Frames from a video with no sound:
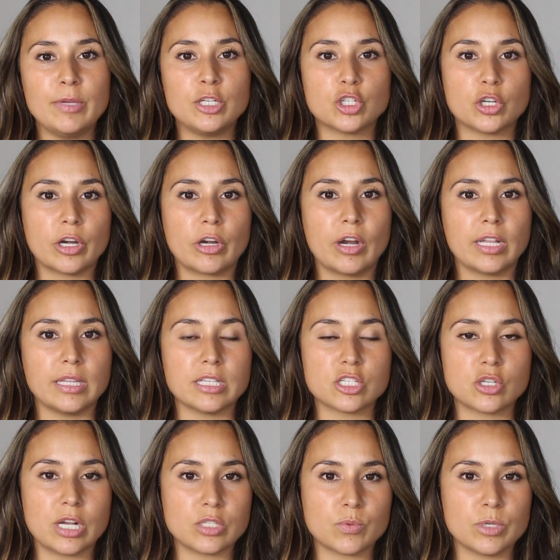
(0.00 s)
be triggering the
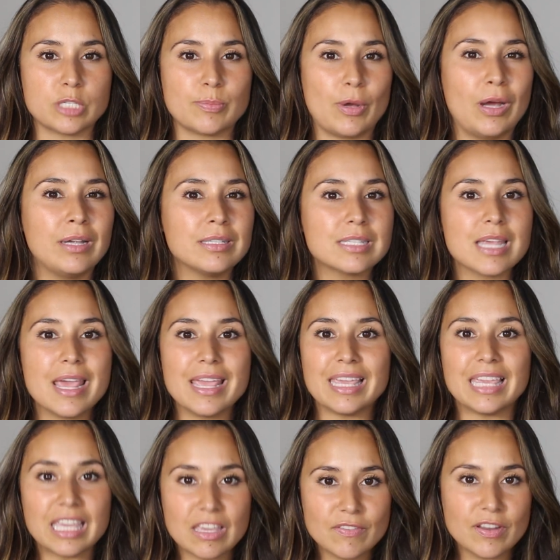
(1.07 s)
stress response,
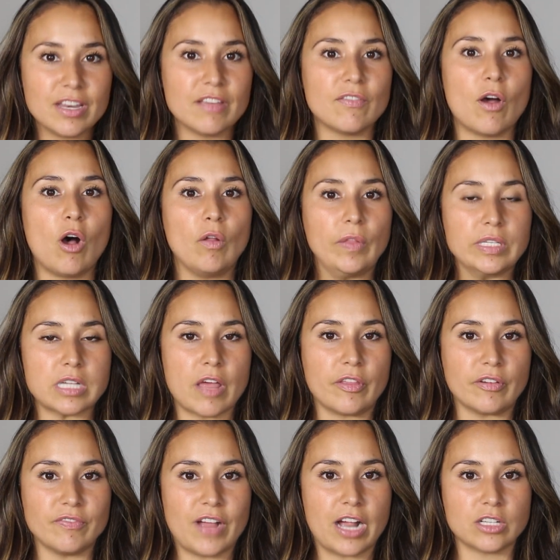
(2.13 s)
even if all these
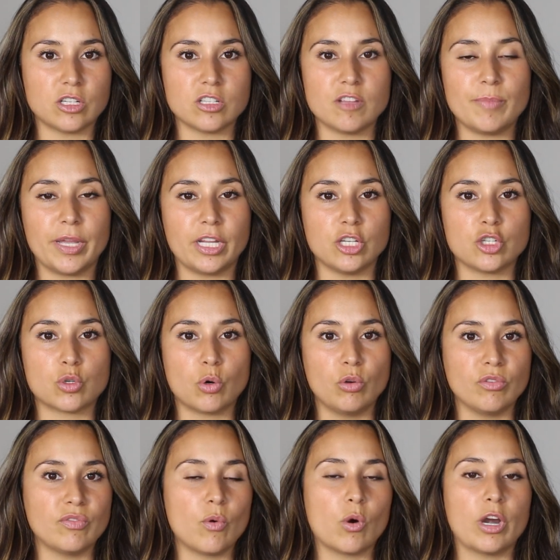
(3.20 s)
other factors have been
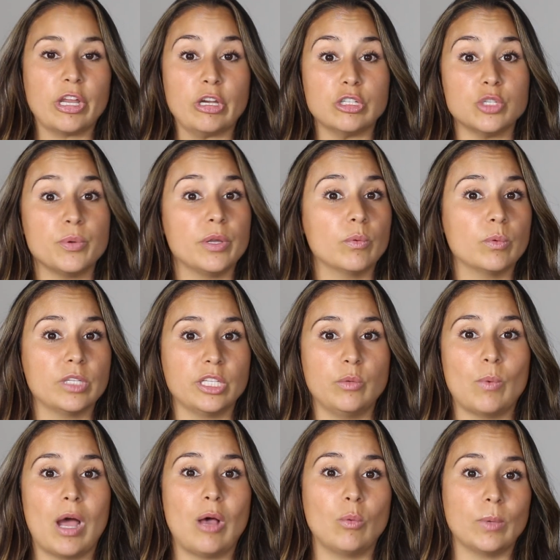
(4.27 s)
controlled for and you're doing really
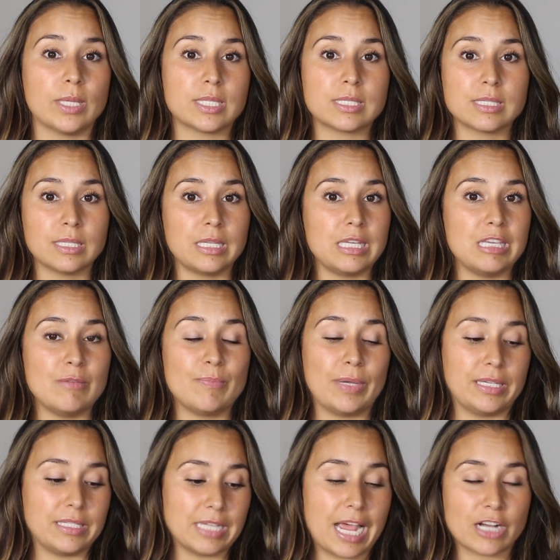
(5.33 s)
well with sleep
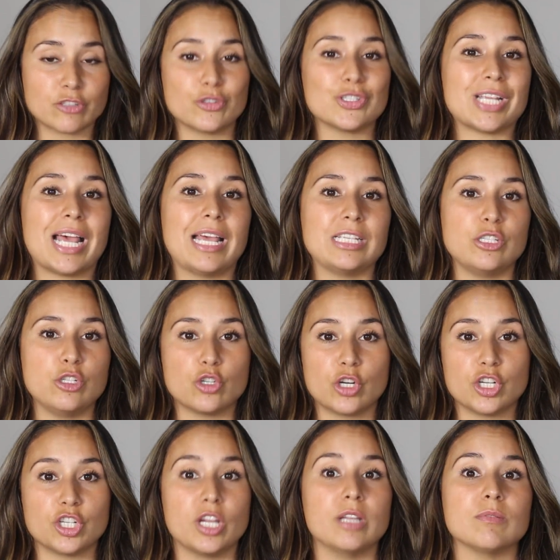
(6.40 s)
and exercise,
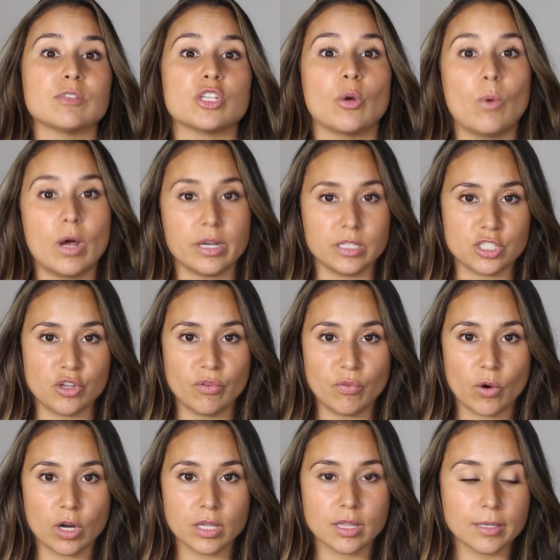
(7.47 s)
nutrition, so on and so forth.